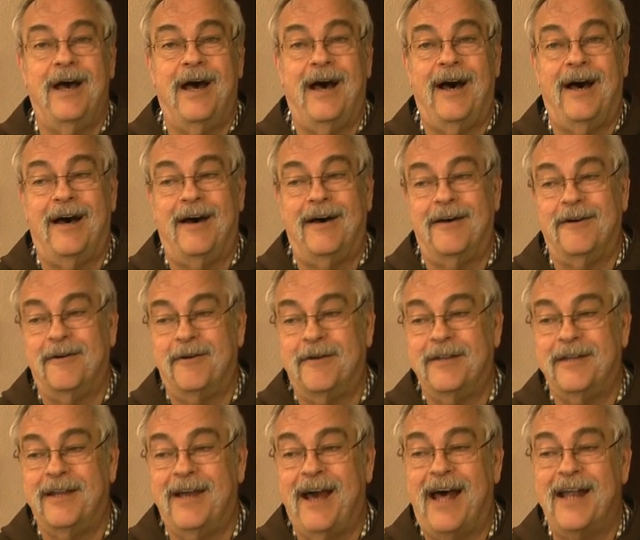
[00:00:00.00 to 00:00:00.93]
or
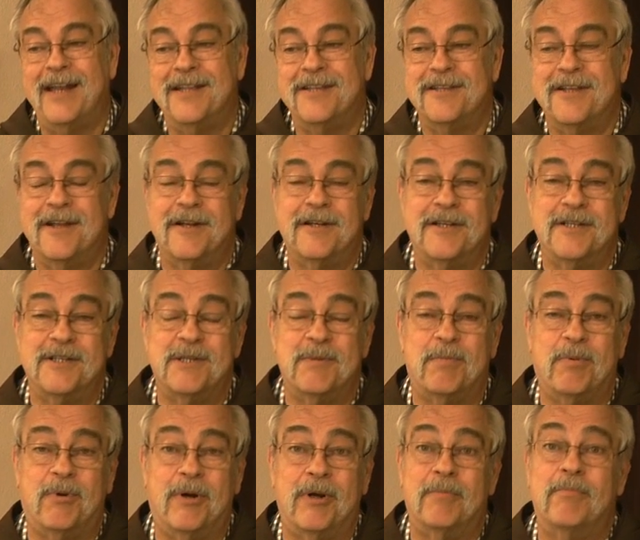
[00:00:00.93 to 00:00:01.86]
that God is there to
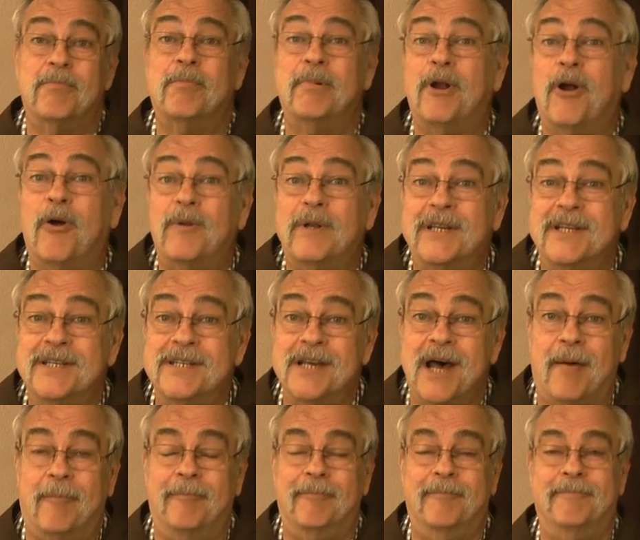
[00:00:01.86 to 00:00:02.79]
support, but only
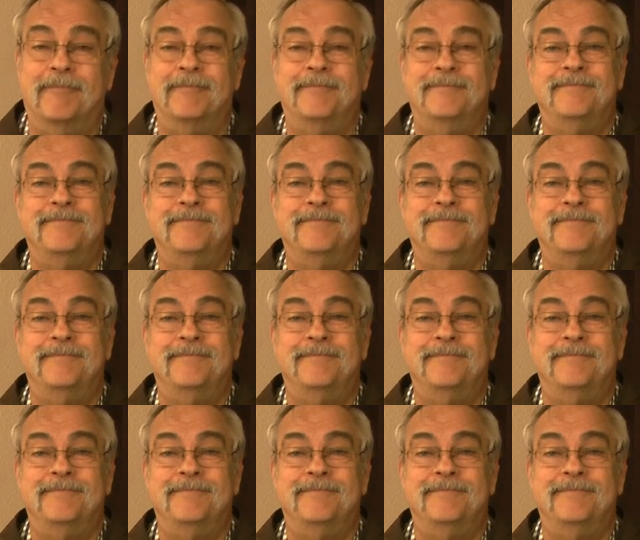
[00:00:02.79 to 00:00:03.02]
some.